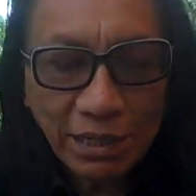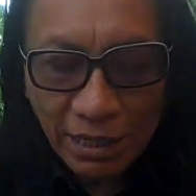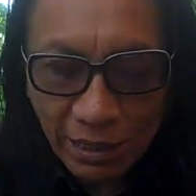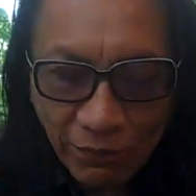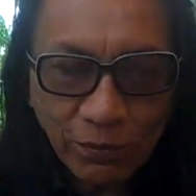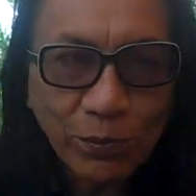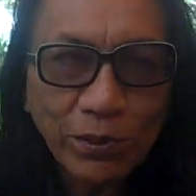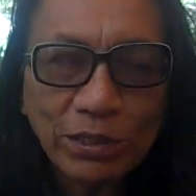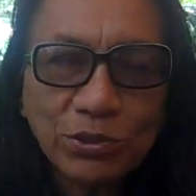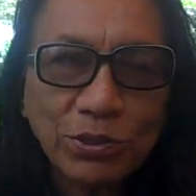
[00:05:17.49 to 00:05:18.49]
and
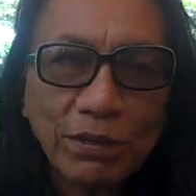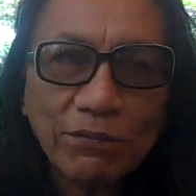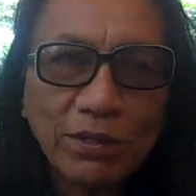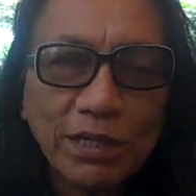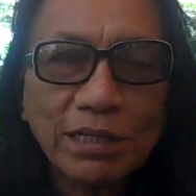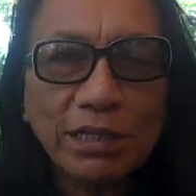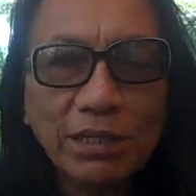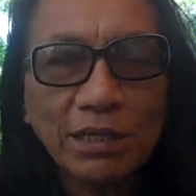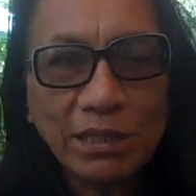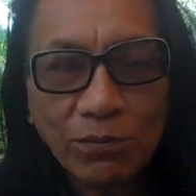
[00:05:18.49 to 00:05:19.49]
everywhere I travel in
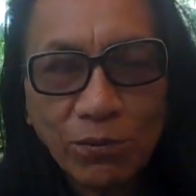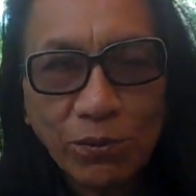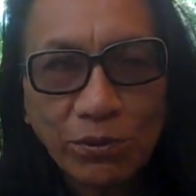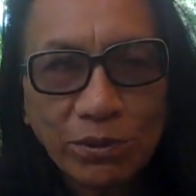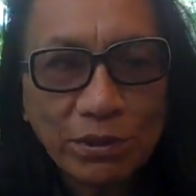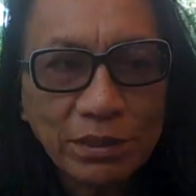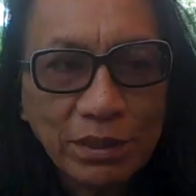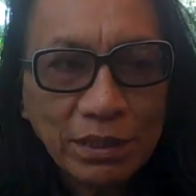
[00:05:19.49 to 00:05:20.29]
the world.